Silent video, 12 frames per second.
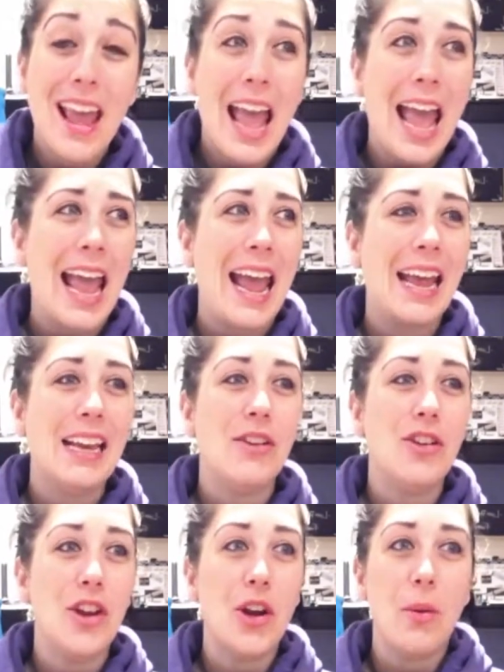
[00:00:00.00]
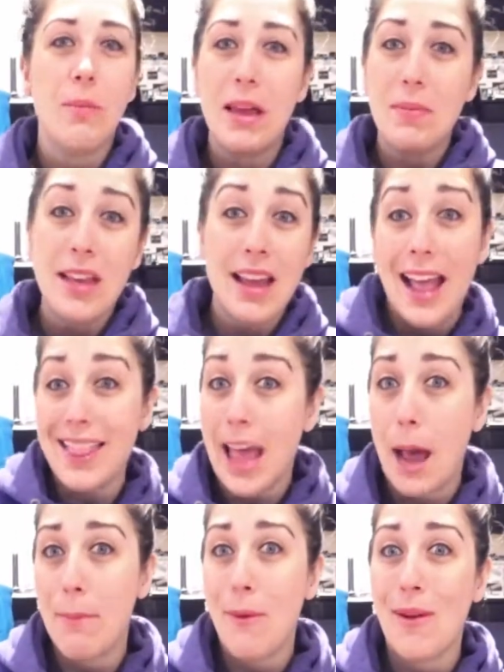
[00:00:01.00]
And, maybe at
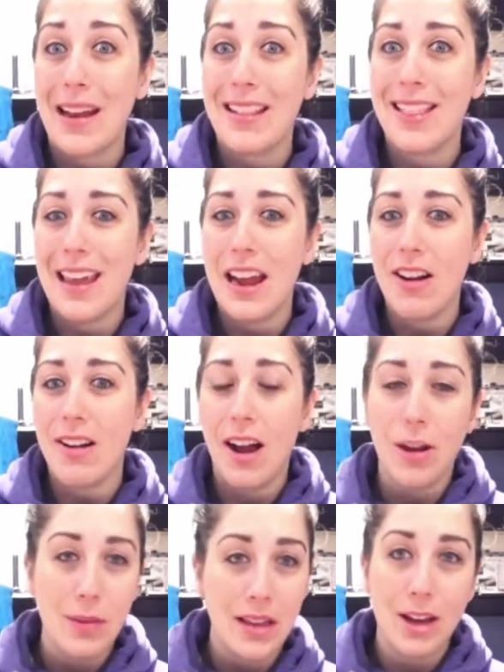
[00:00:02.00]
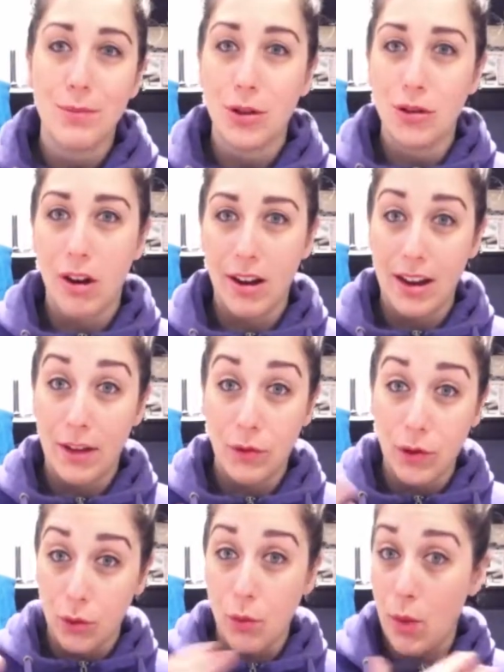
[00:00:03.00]
that point there, I'll become strong enough
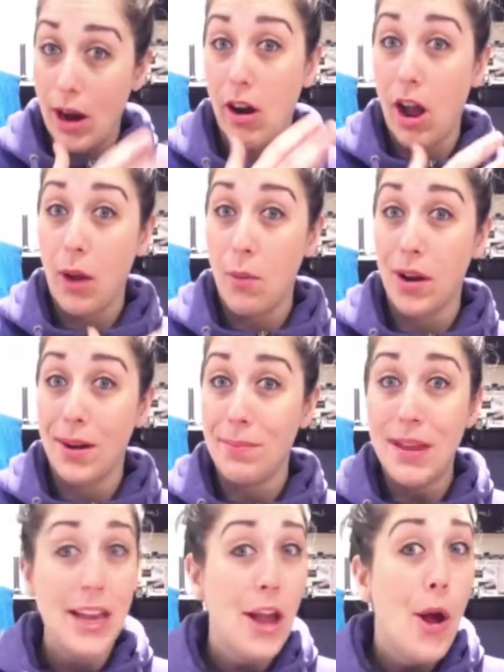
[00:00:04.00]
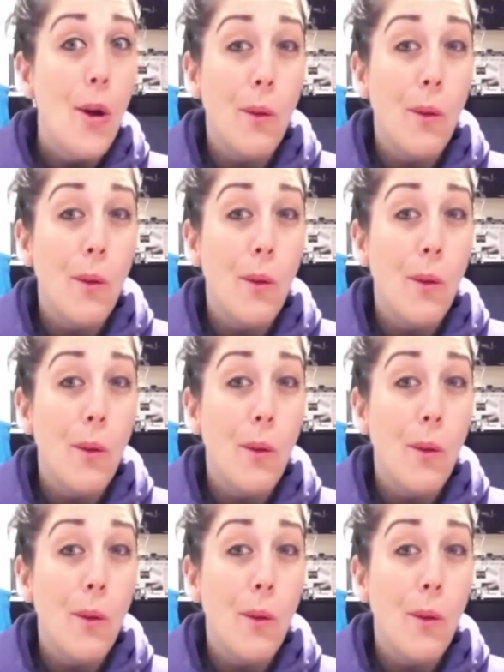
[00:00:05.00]
to where I want to be,